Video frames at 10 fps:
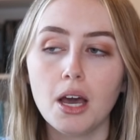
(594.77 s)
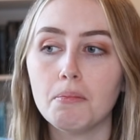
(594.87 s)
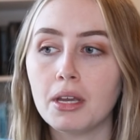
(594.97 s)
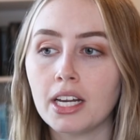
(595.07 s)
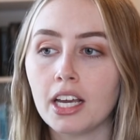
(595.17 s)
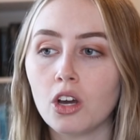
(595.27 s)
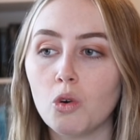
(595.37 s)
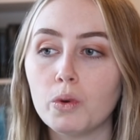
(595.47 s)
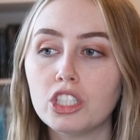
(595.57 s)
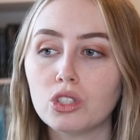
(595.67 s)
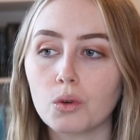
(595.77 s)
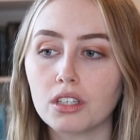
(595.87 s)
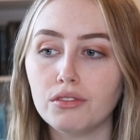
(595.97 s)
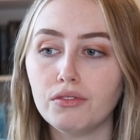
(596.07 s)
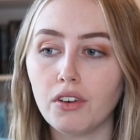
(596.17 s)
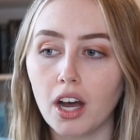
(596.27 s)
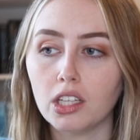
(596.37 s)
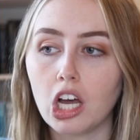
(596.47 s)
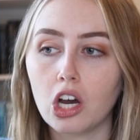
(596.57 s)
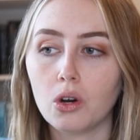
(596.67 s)
meaning we sort of
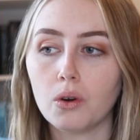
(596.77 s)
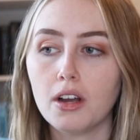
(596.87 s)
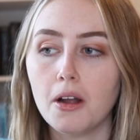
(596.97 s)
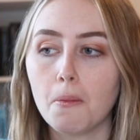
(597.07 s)
follow